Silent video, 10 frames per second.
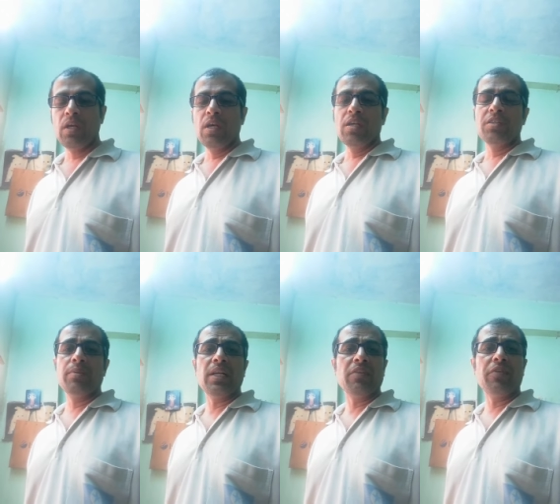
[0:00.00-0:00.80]

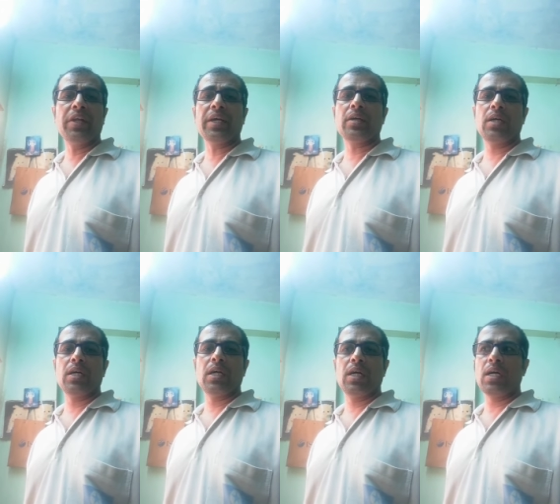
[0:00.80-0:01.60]
Similarly, if you take
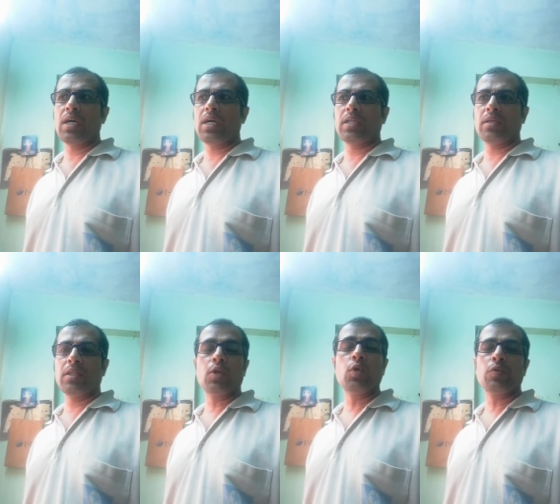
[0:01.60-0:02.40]
the
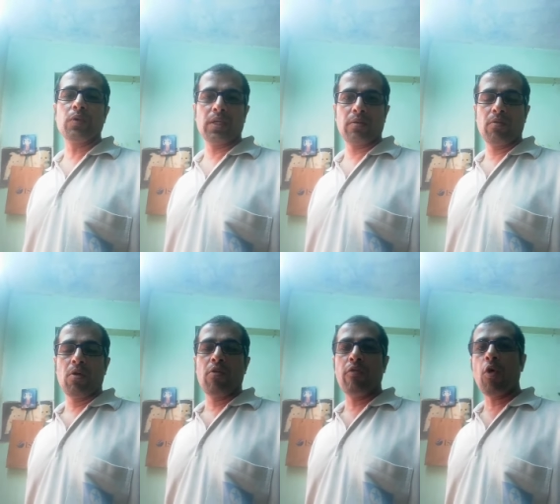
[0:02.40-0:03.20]
root word
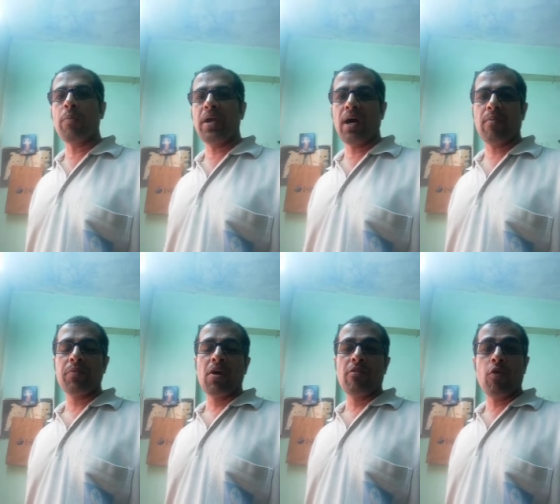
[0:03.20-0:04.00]
phobia,
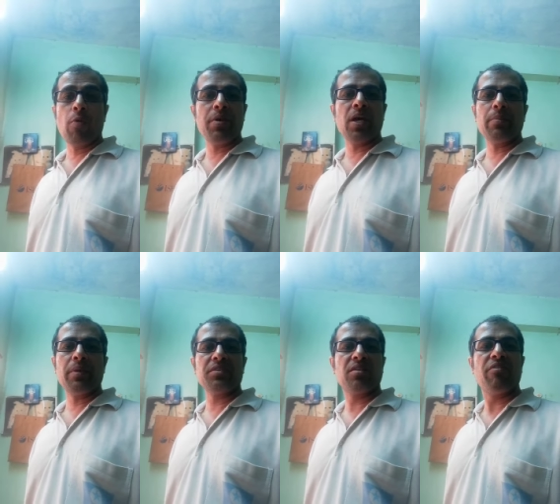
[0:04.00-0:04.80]
phobia
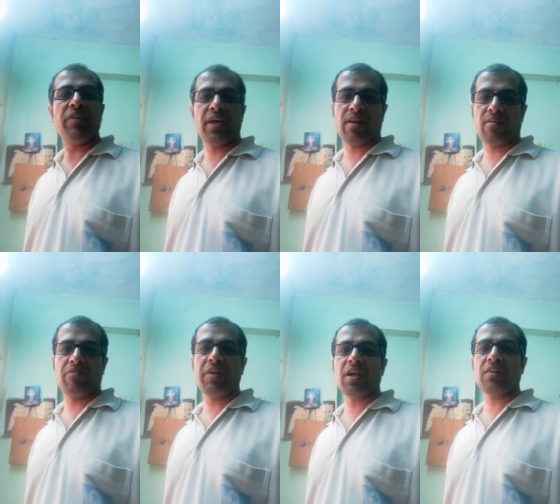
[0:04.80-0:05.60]
means fear,
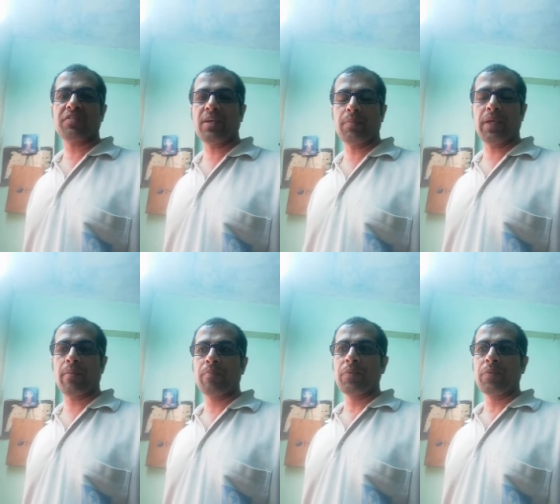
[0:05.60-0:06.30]
fear of something.